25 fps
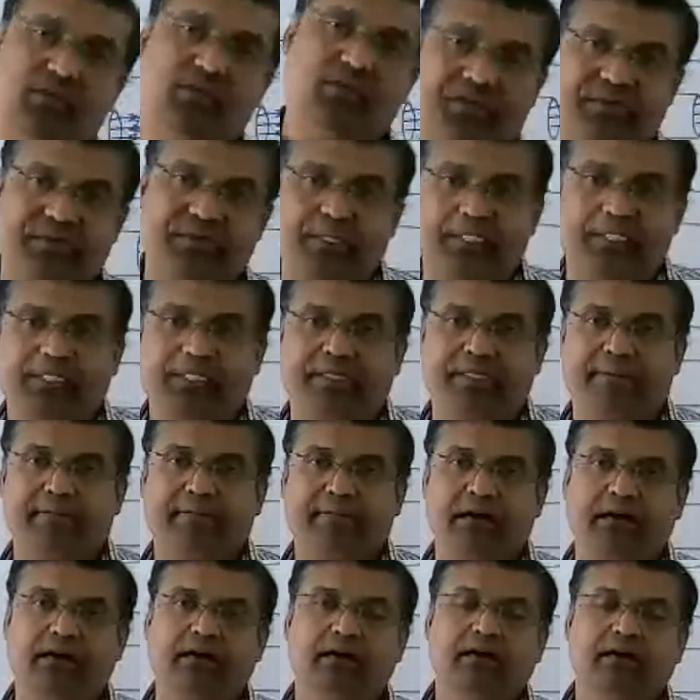of the
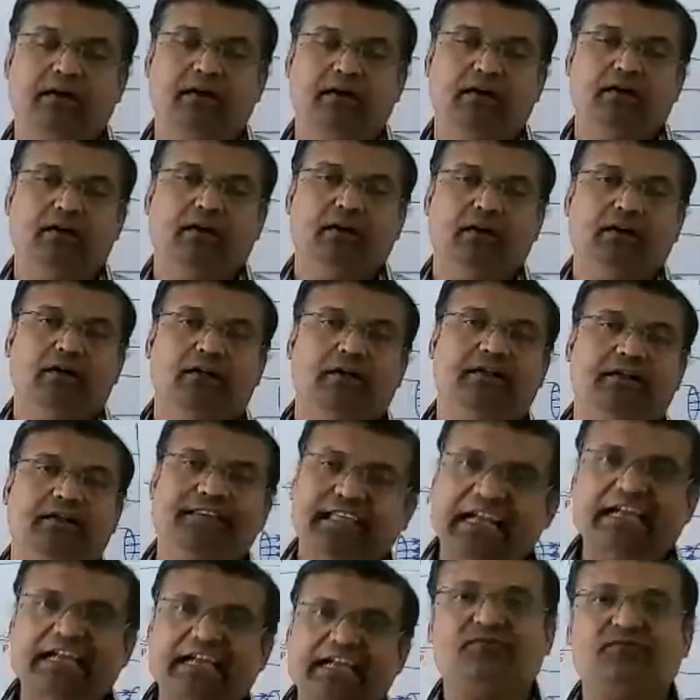body.
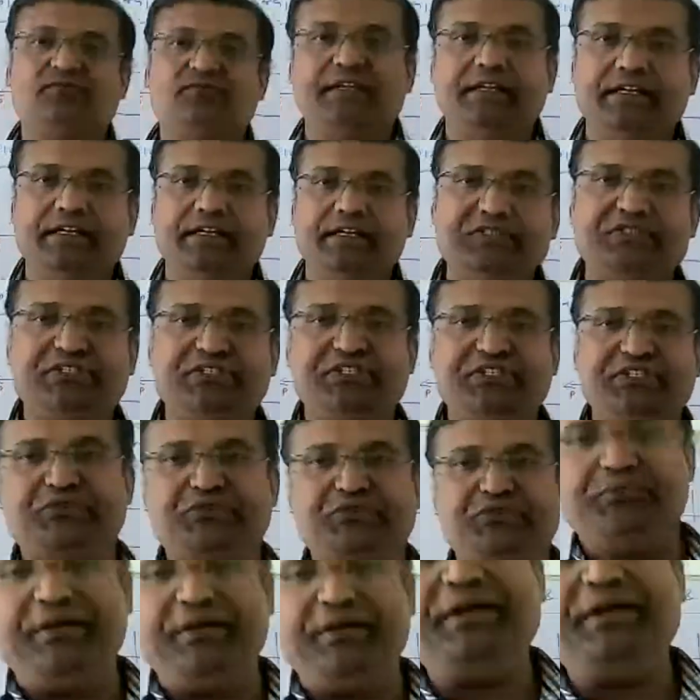And that's why